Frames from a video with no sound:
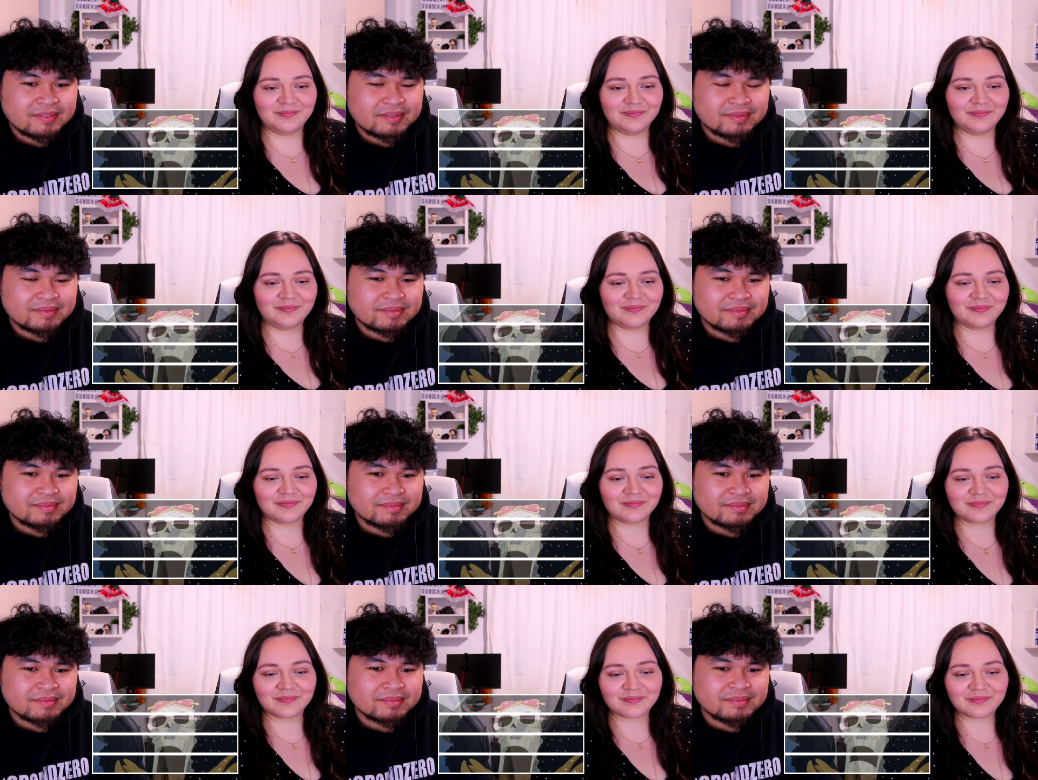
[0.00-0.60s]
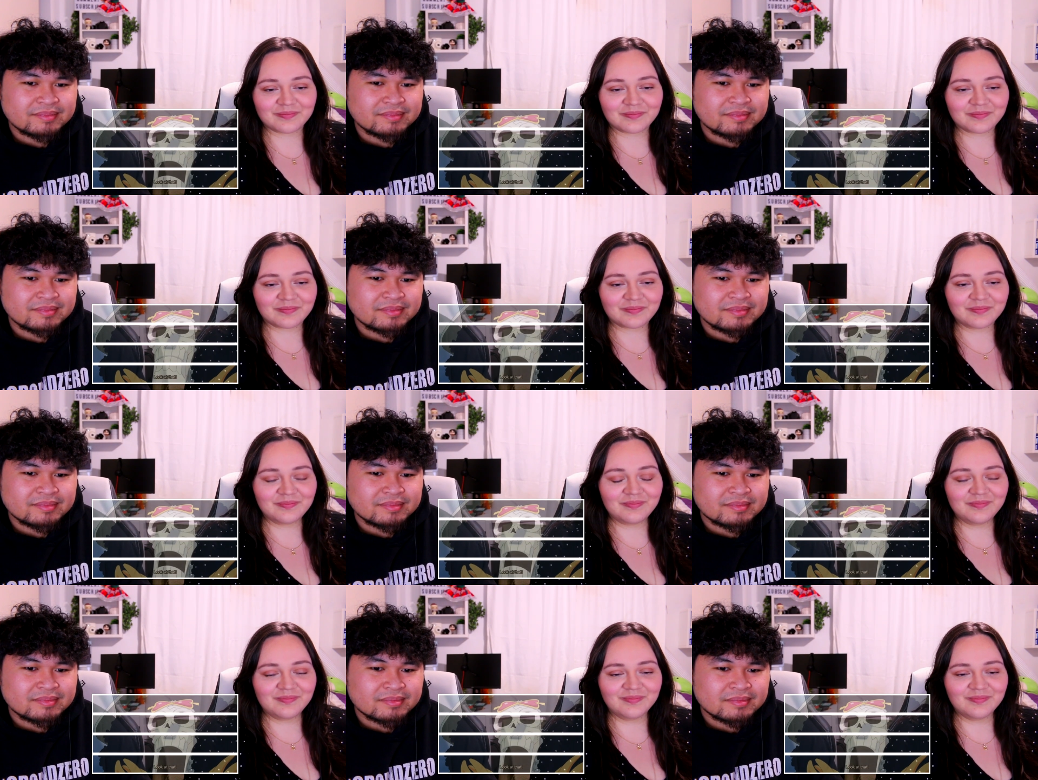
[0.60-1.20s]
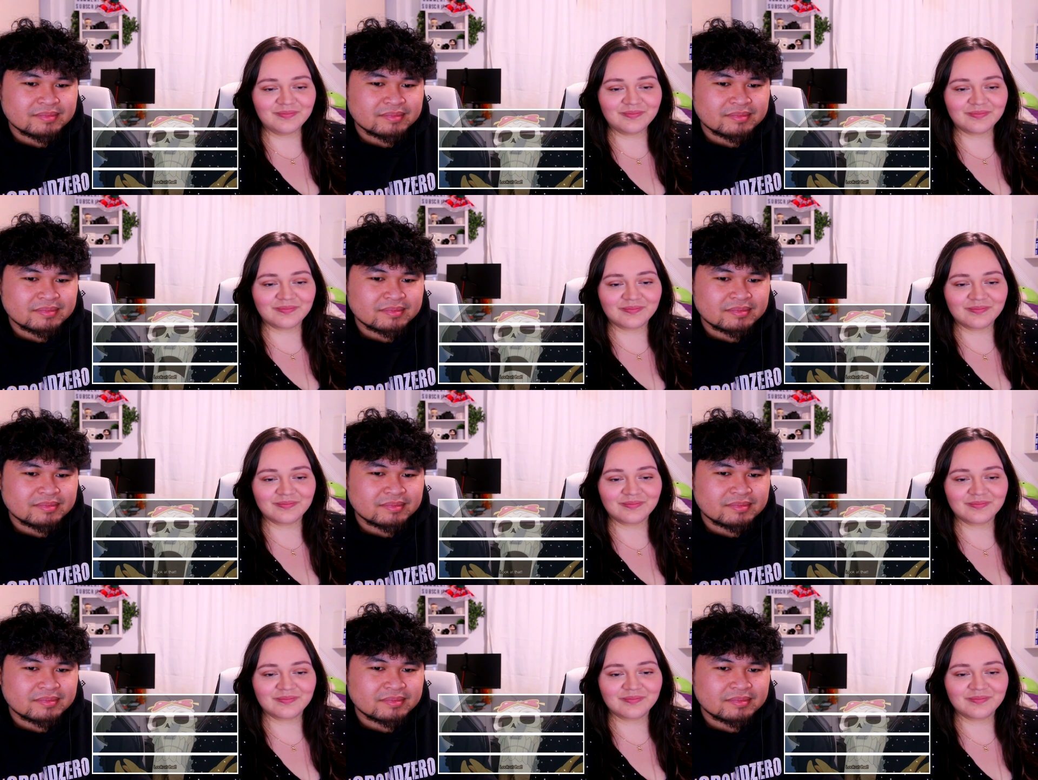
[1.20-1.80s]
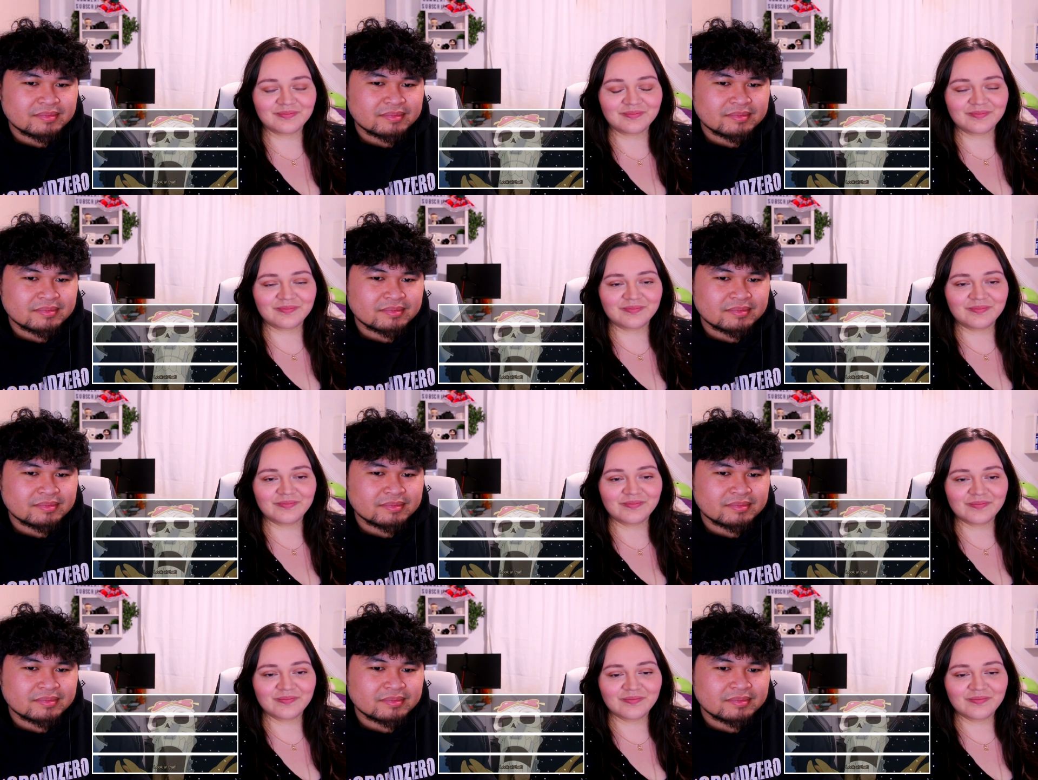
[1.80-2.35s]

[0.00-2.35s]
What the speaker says: Nobody speaks.